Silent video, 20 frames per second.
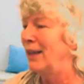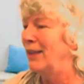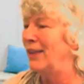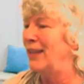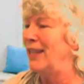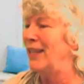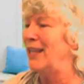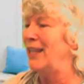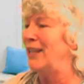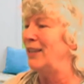
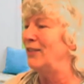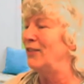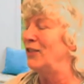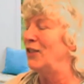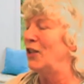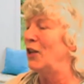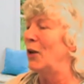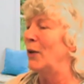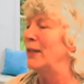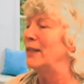yeast.
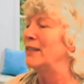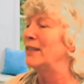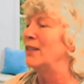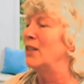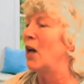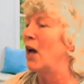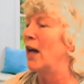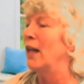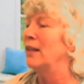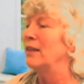You know, it's
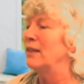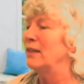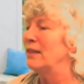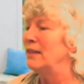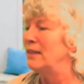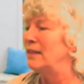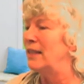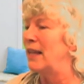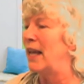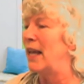not the
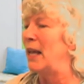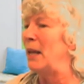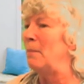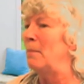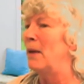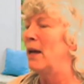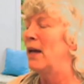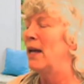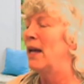same